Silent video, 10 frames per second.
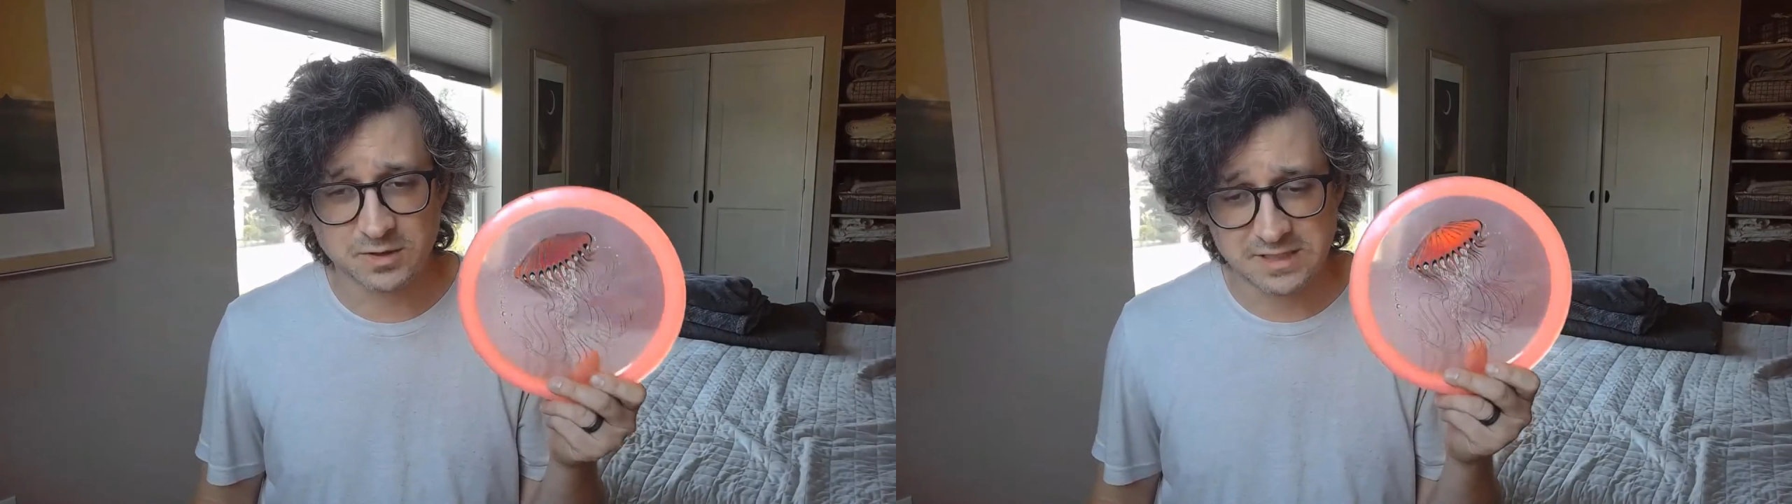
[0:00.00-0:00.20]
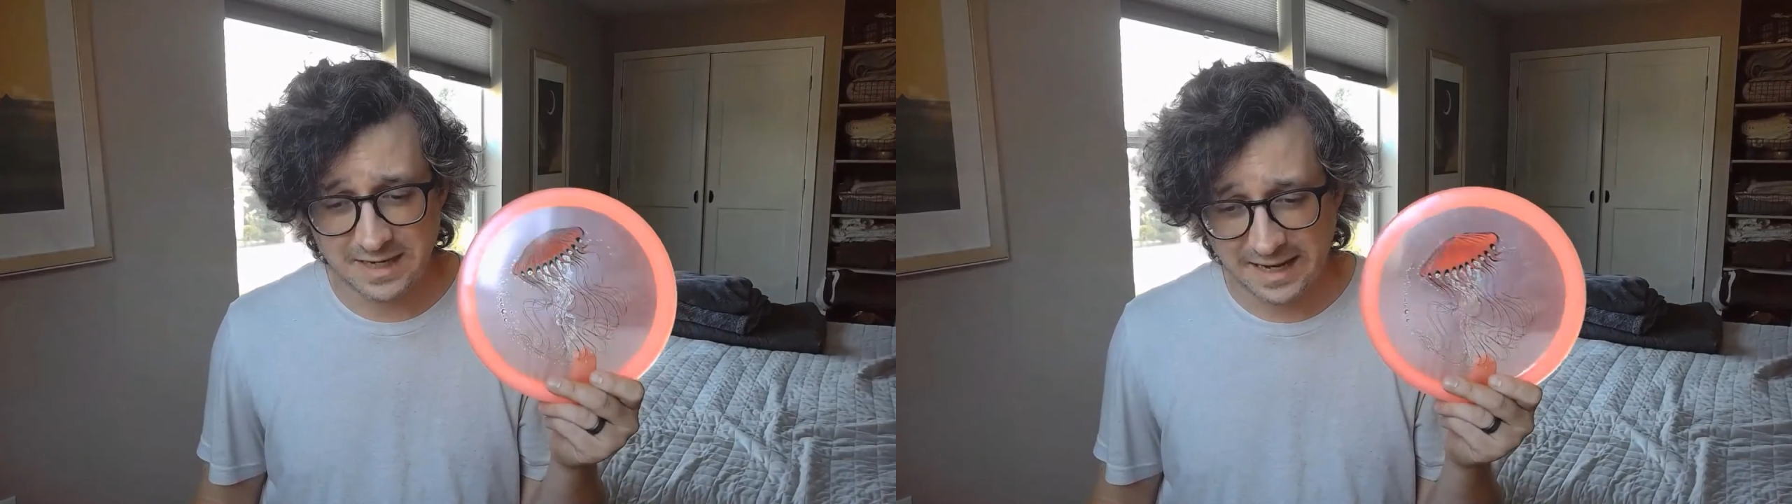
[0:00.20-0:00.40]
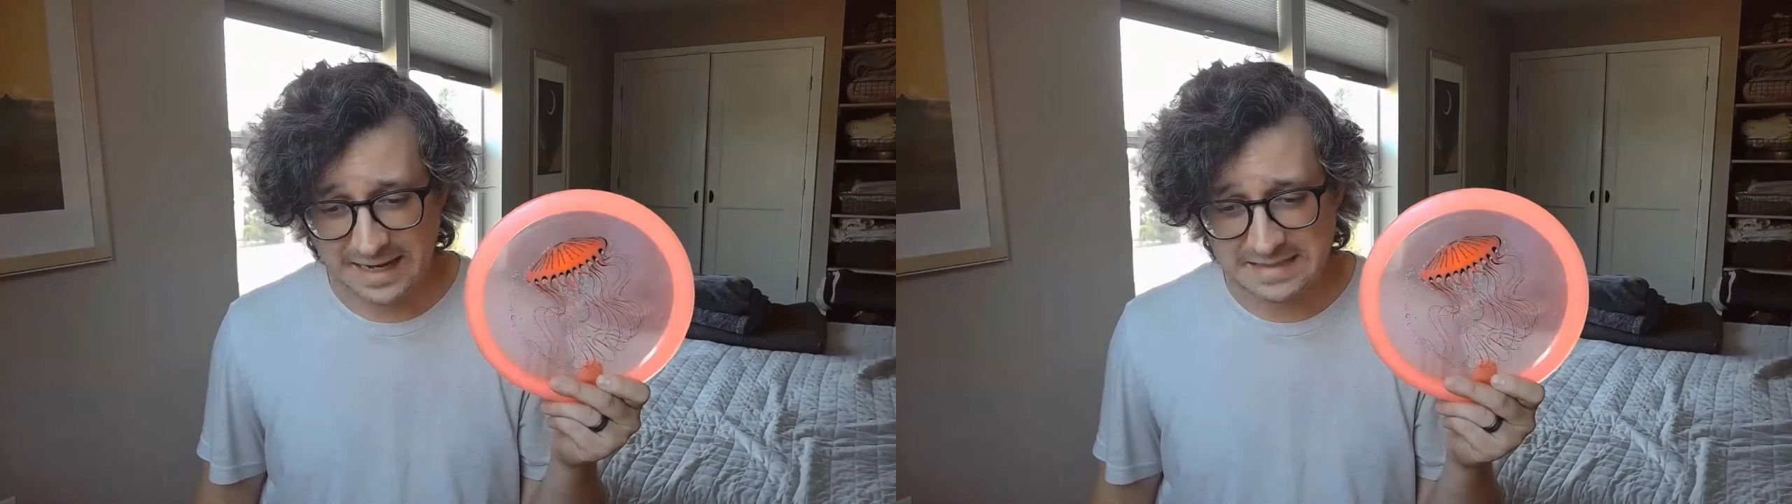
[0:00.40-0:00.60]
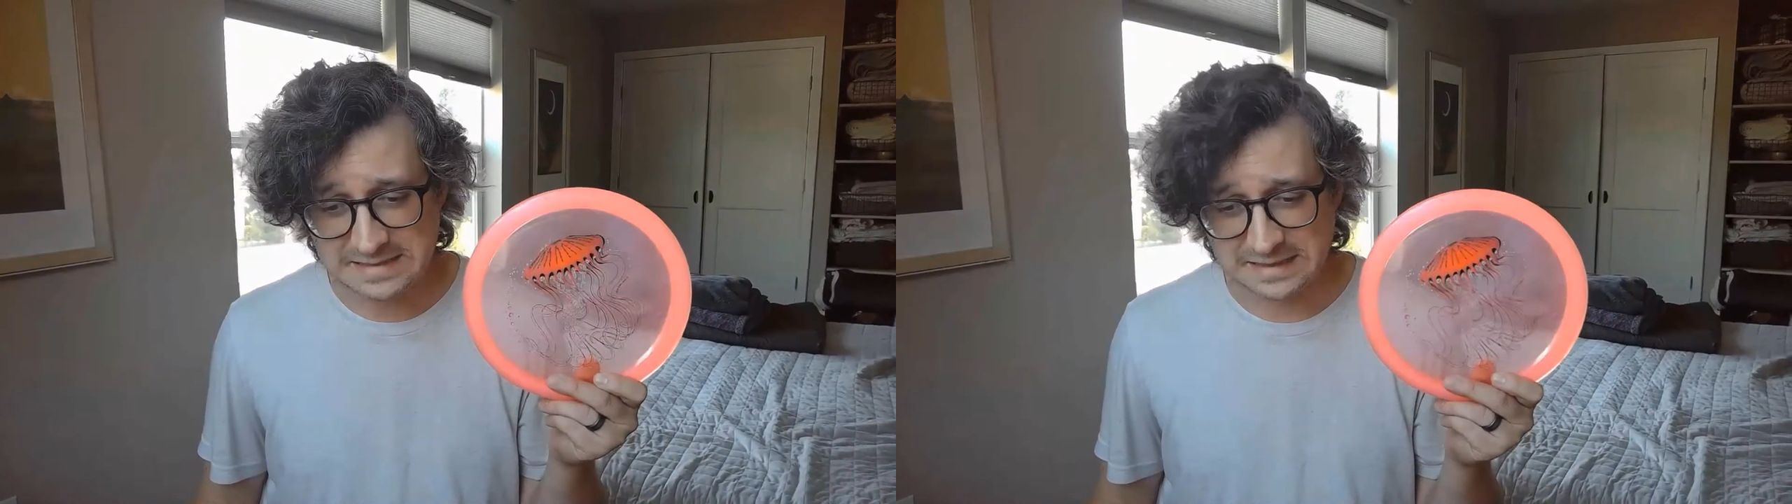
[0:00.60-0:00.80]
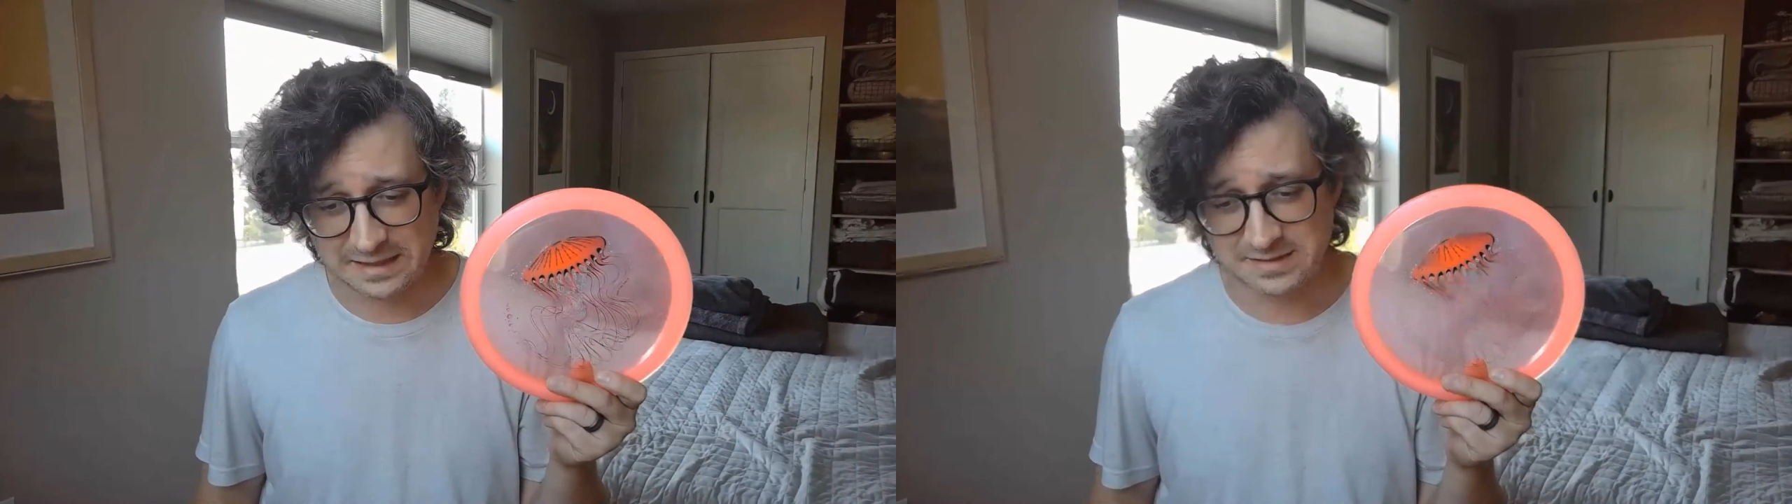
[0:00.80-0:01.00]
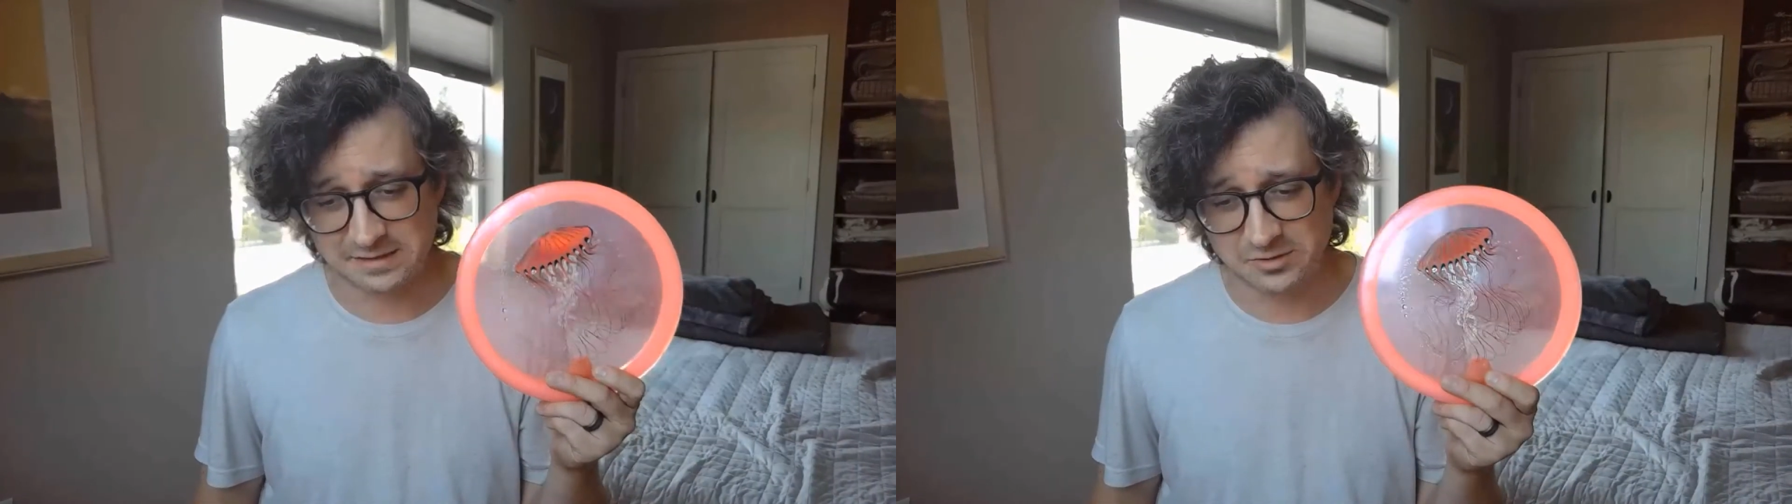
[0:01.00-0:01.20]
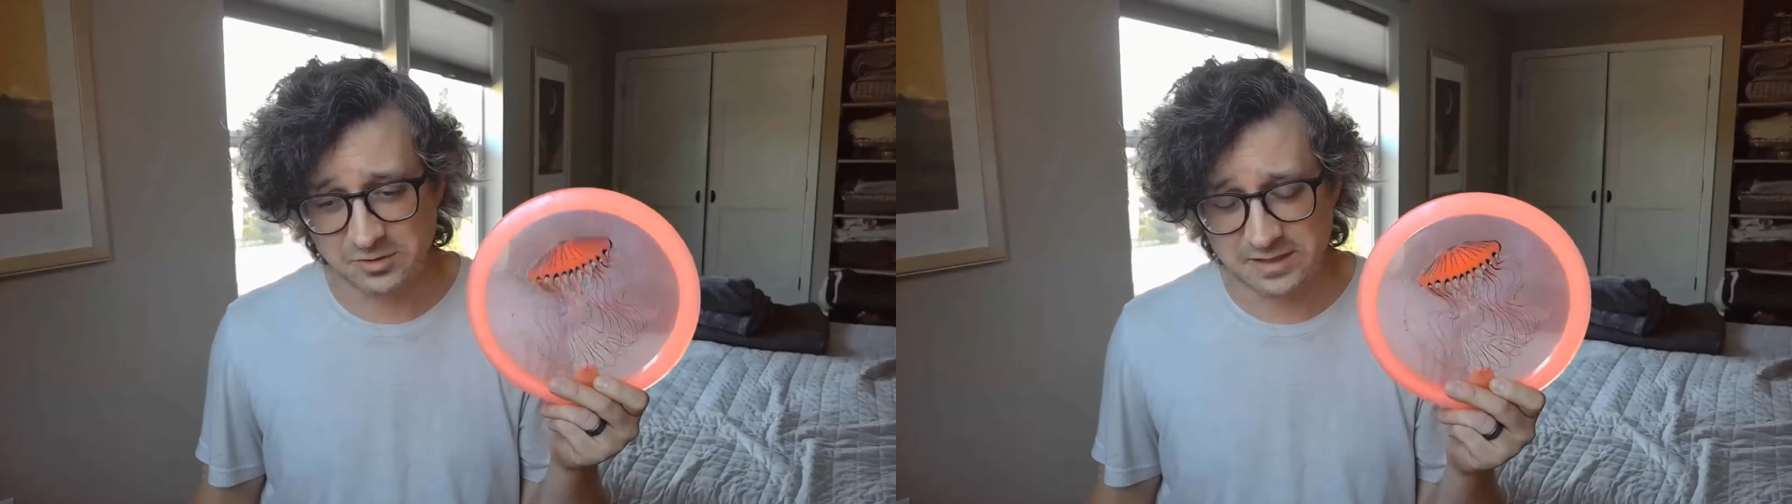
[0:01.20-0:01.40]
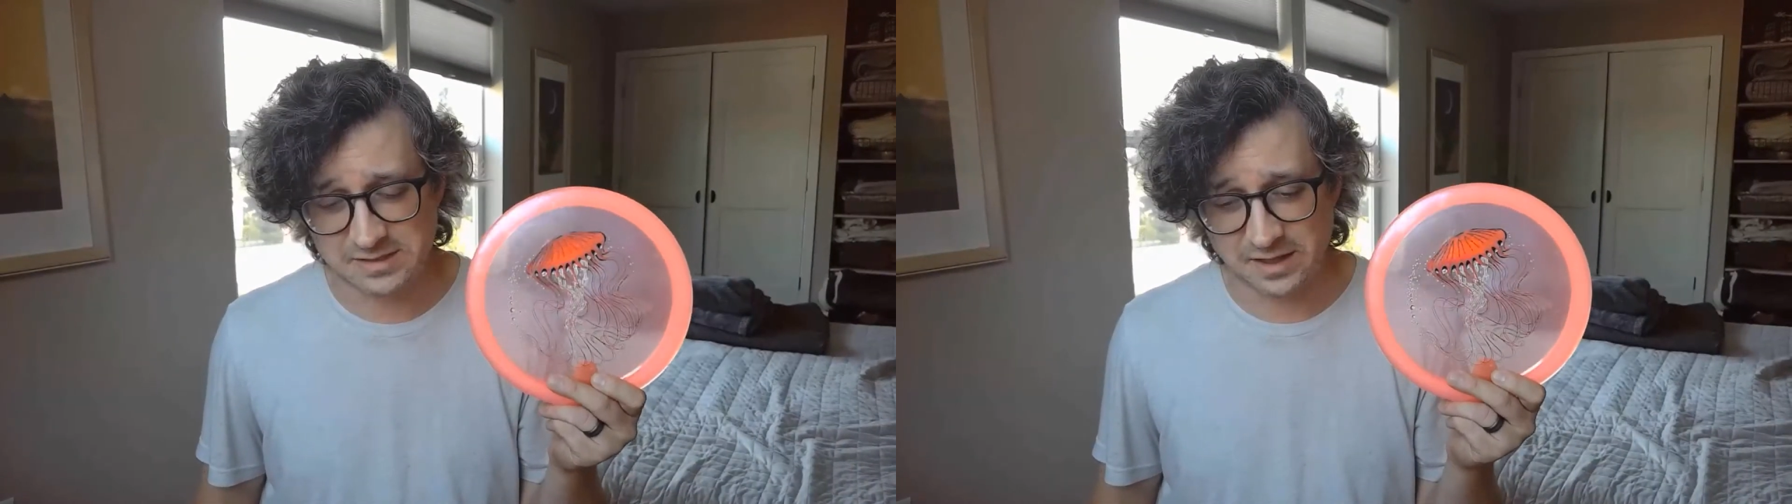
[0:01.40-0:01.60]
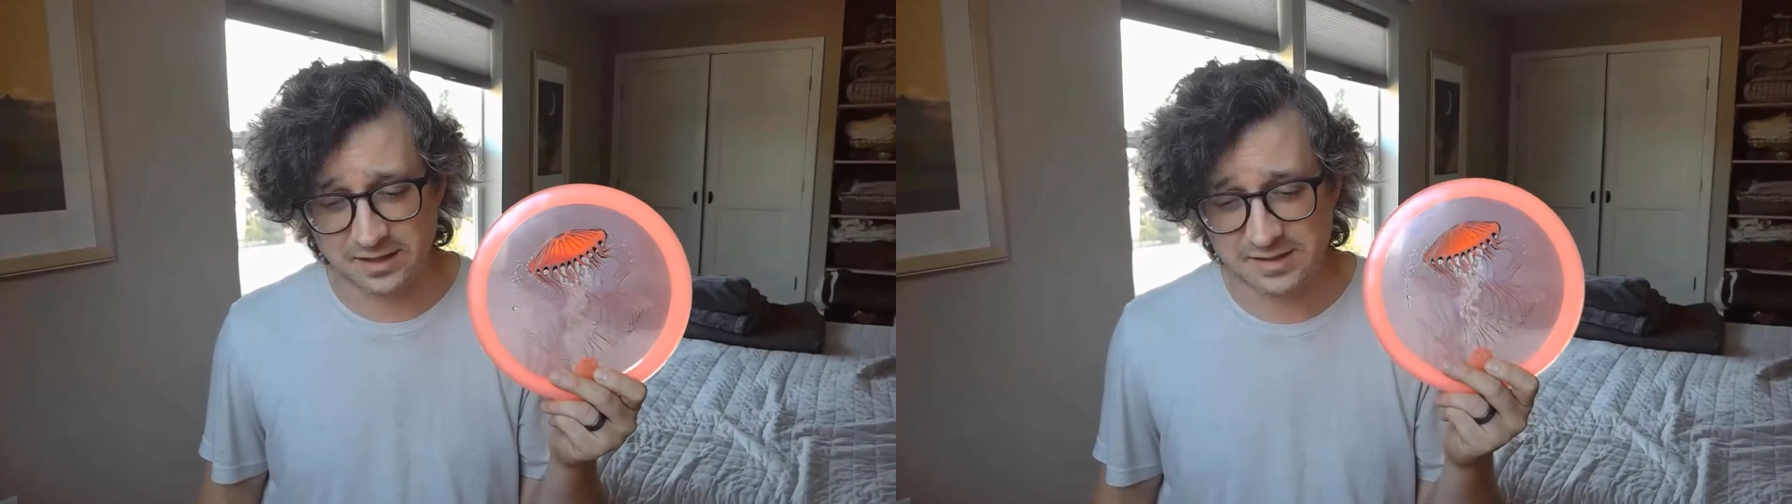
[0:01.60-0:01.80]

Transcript: it's an eight, and it's a little less gliding.